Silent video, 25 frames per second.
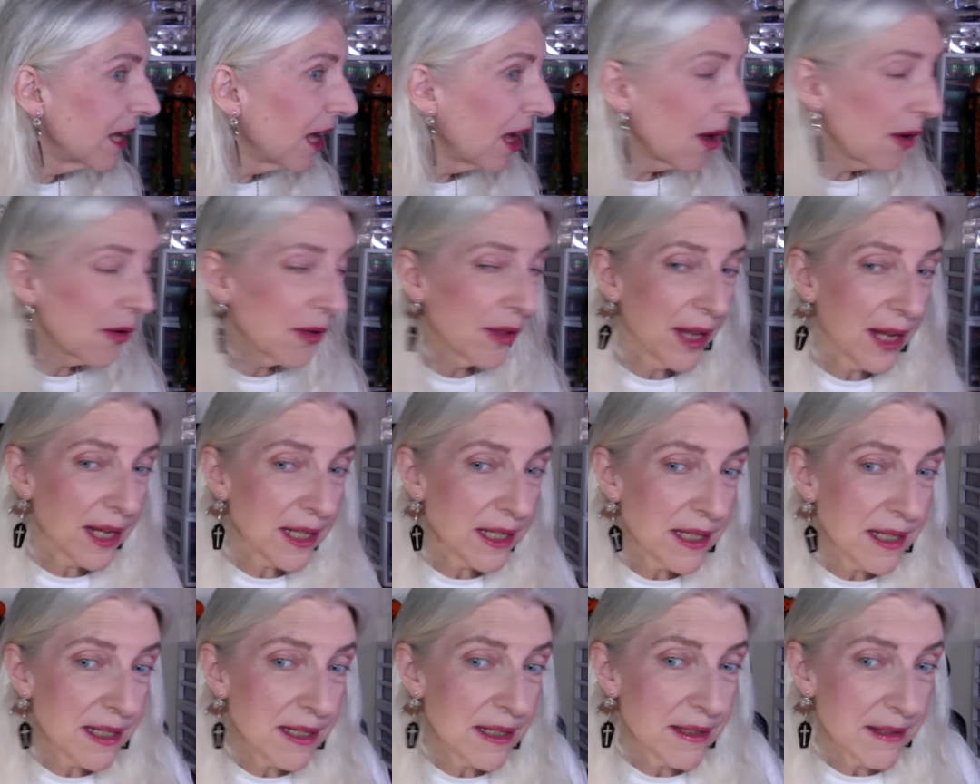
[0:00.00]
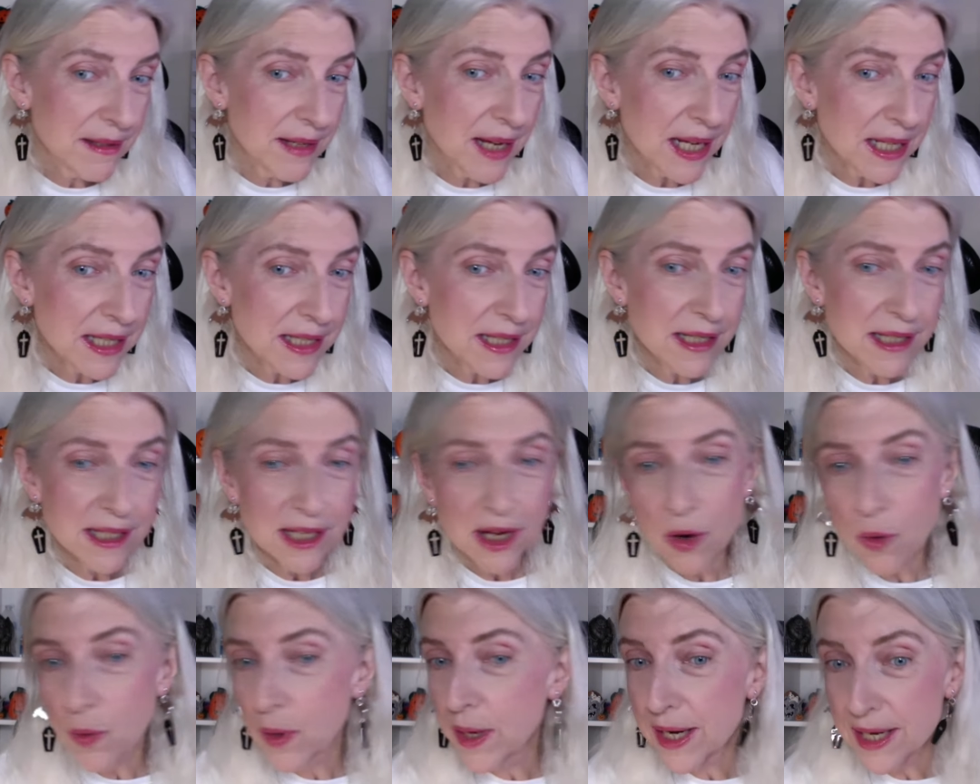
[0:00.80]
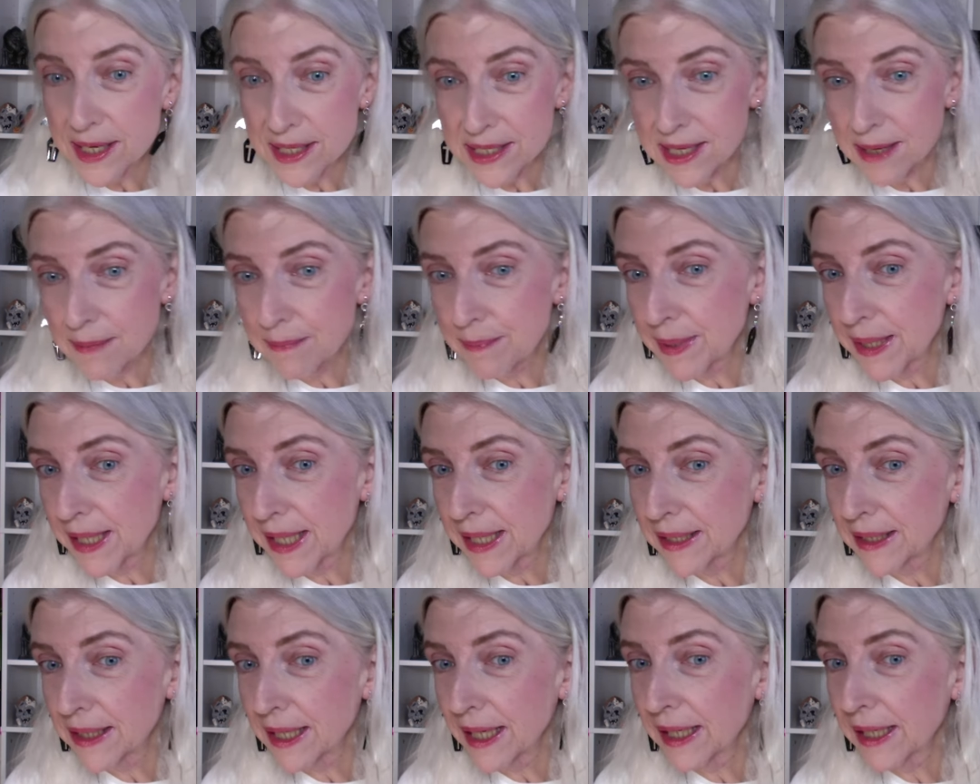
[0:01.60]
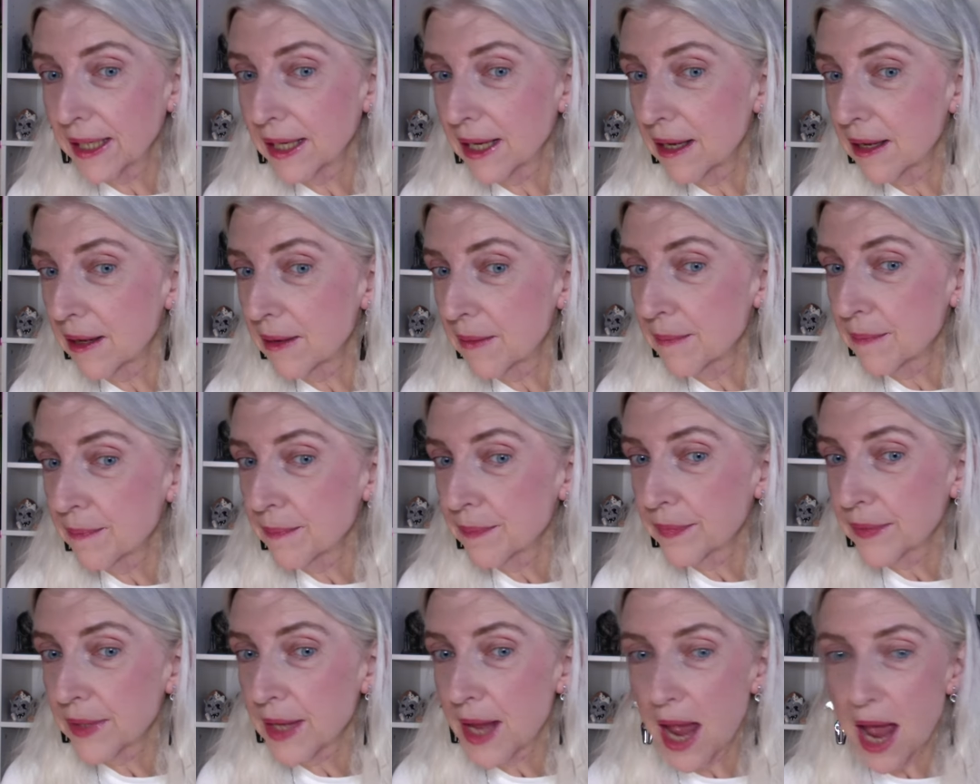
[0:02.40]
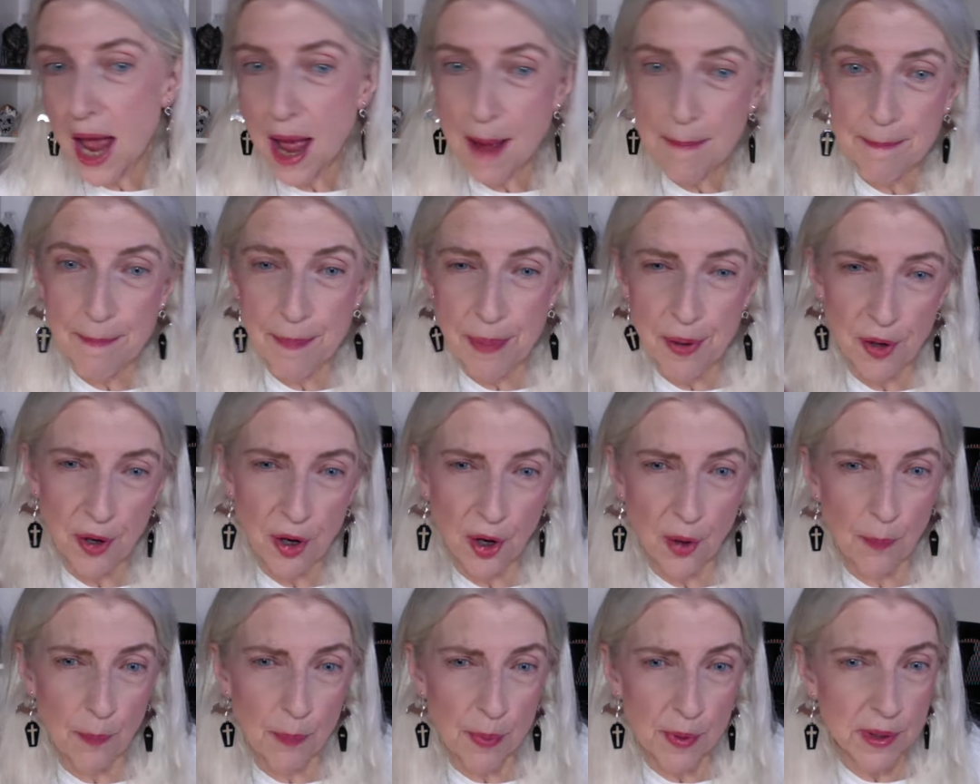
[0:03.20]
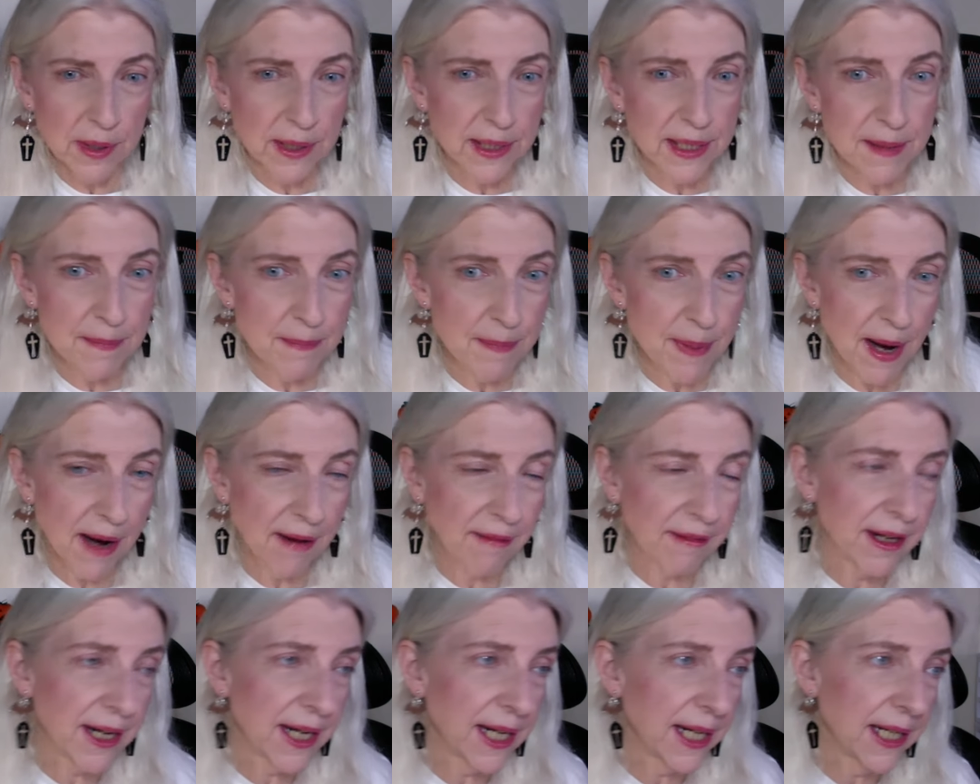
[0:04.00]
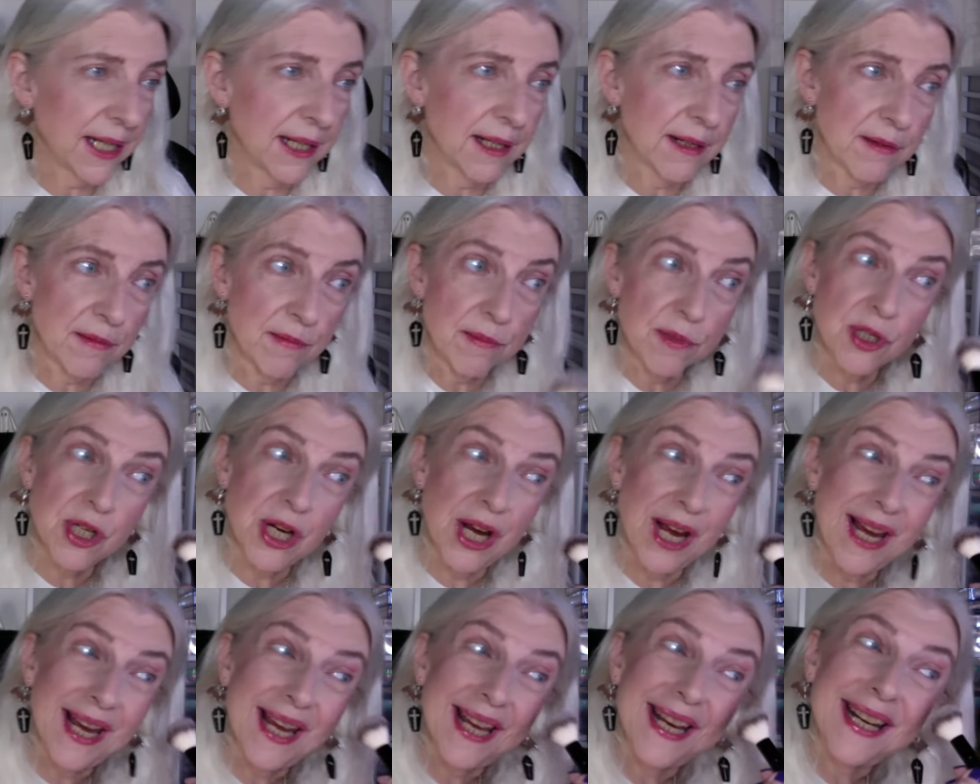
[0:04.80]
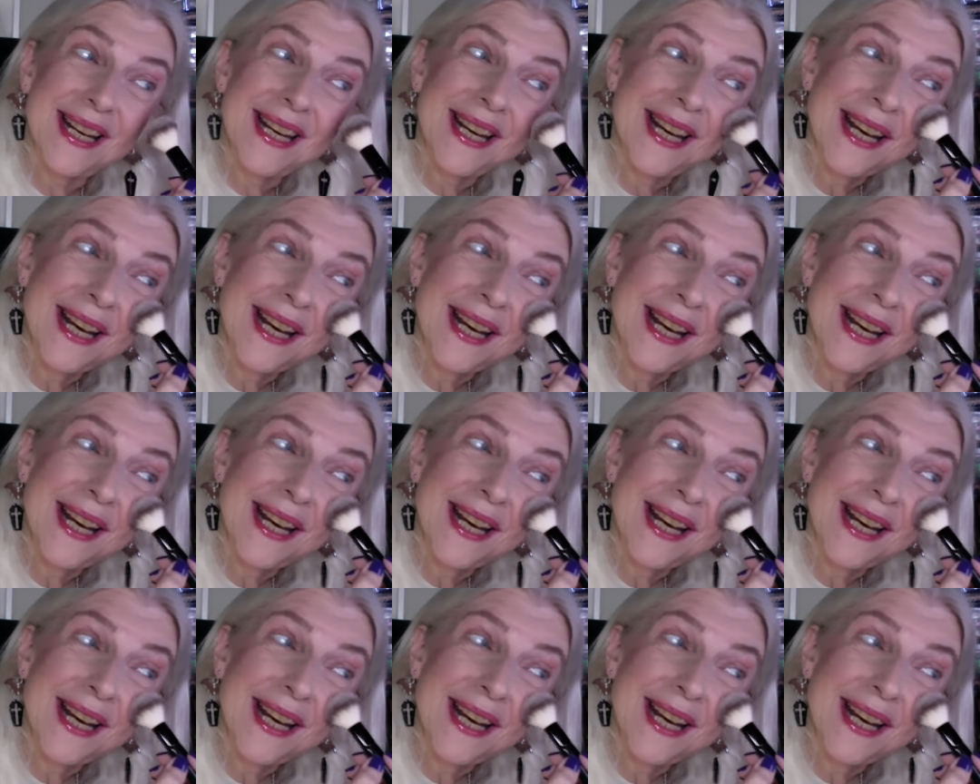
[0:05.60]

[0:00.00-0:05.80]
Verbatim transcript: Oh, that's, that's so it ends up being like a, a purpley berry shade.